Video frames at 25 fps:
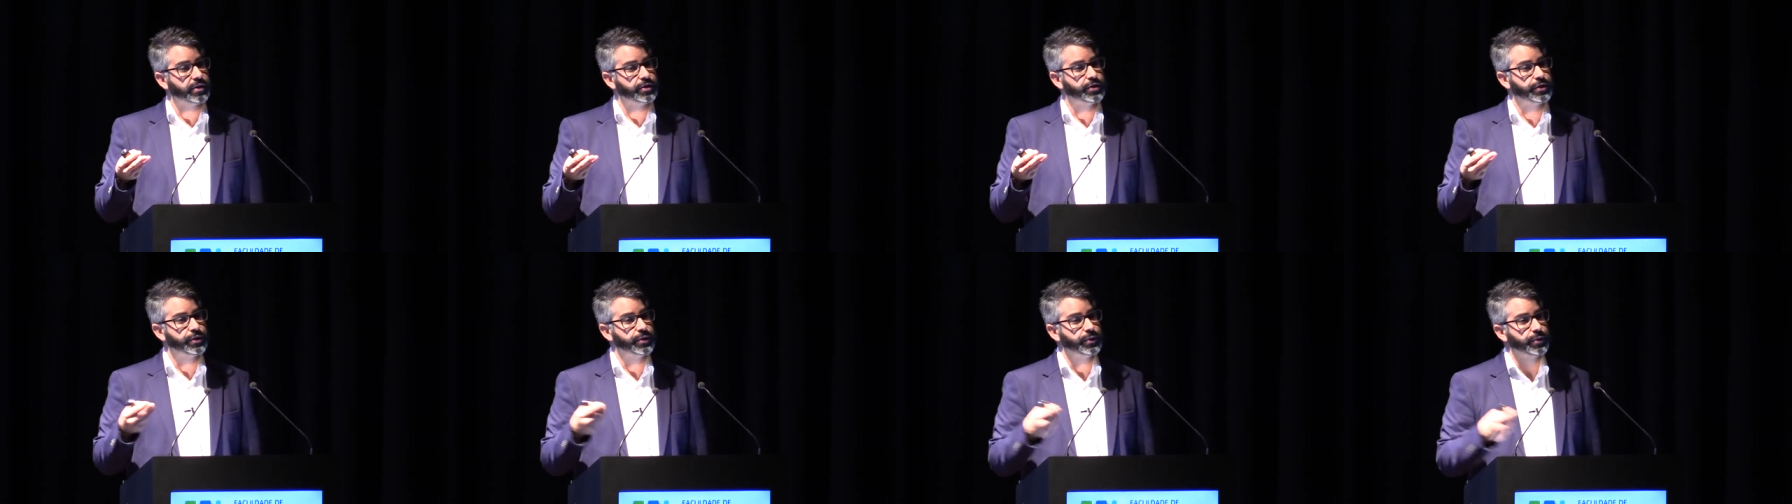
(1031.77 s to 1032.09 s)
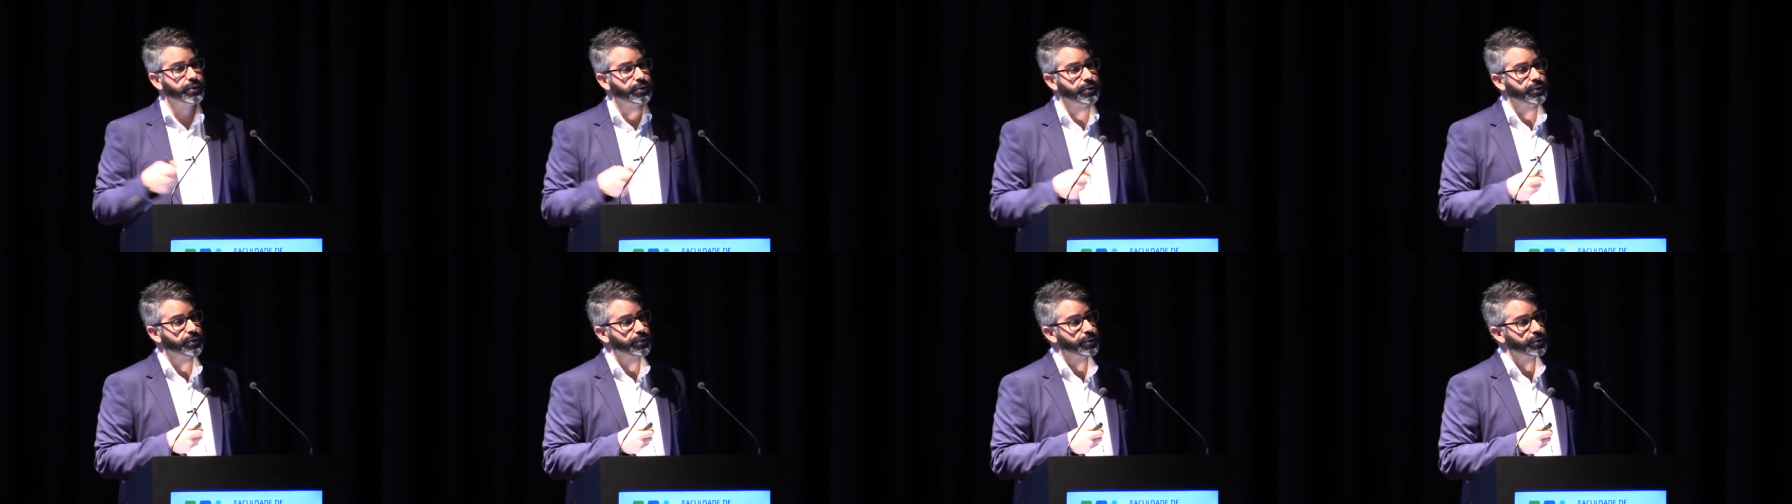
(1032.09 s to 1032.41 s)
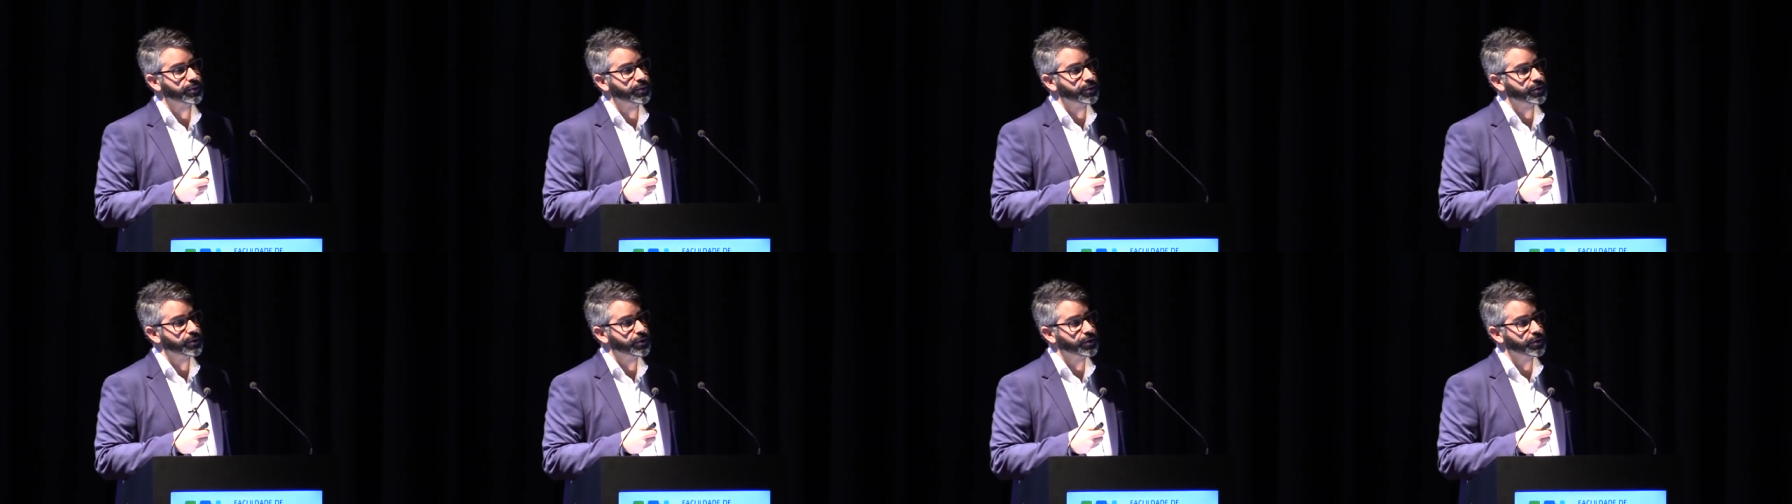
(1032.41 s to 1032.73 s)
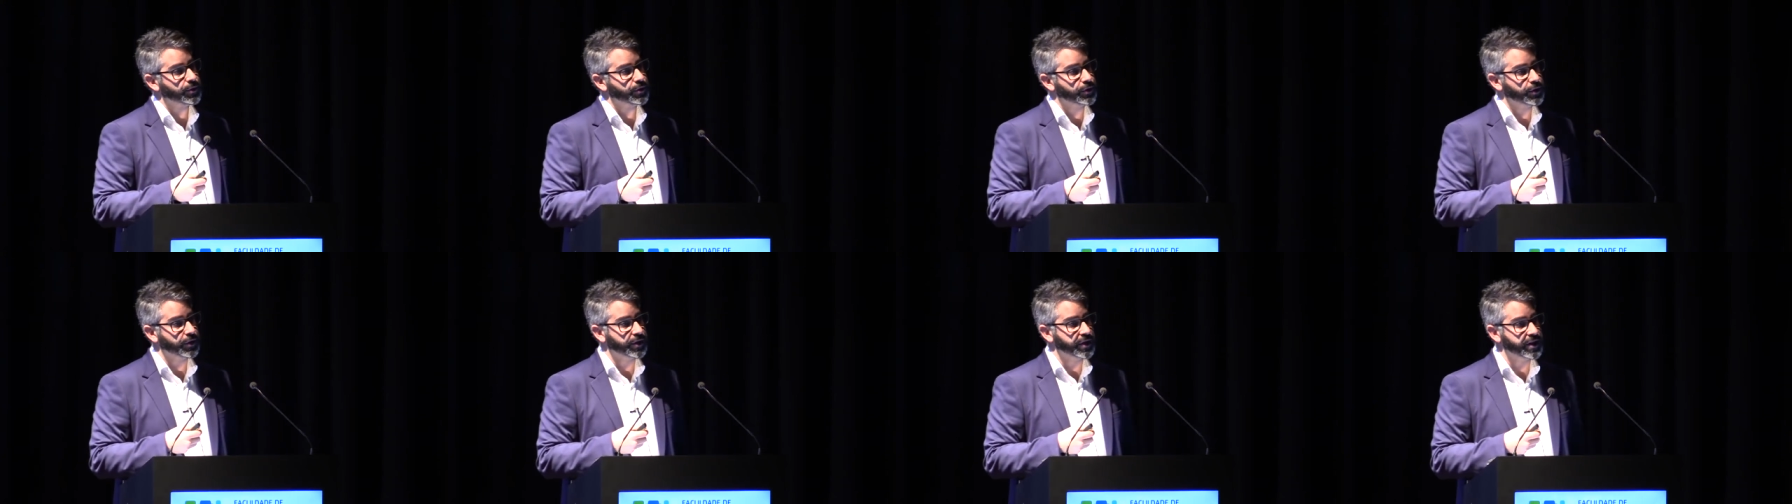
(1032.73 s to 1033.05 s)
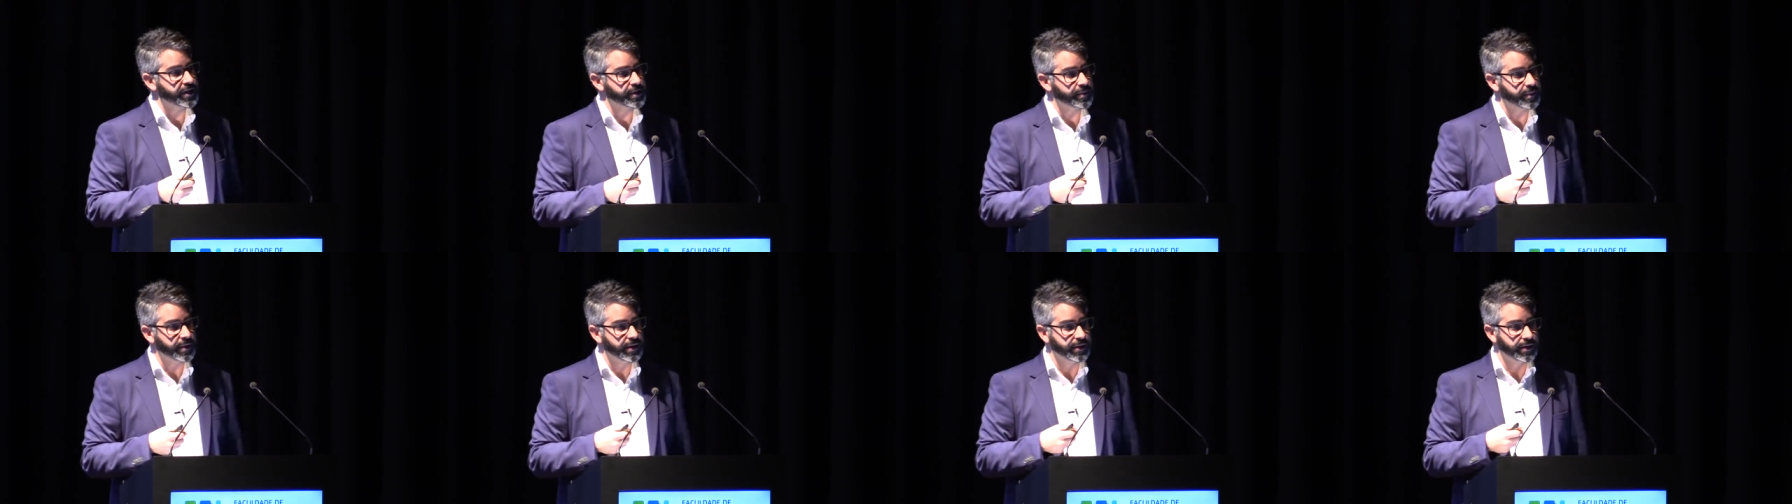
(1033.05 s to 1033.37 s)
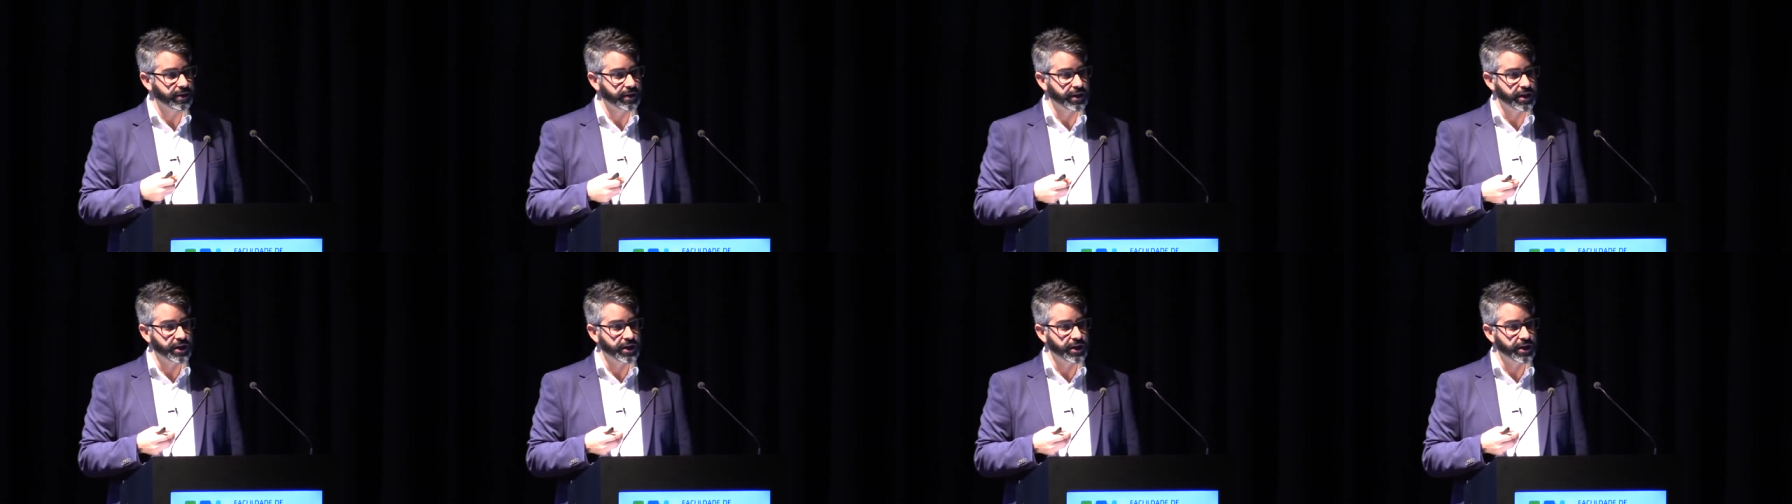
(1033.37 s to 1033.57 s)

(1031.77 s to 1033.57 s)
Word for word: to Lisbon,